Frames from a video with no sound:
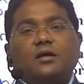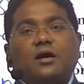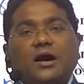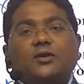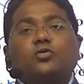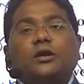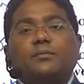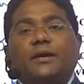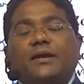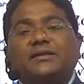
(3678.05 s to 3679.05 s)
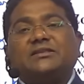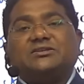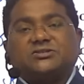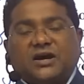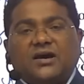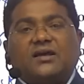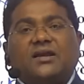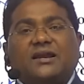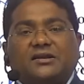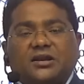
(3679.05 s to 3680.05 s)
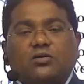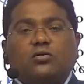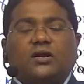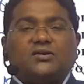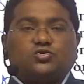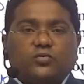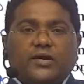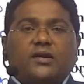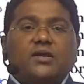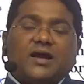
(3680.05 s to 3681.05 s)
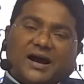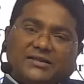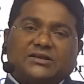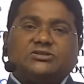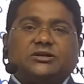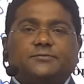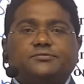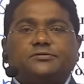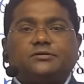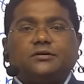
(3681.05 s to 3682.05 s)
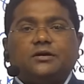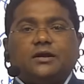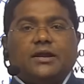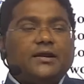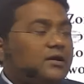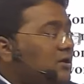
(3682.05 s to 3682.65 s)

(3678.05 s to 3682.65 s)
or you can make in the star or rectangular or square, other shapes. Right?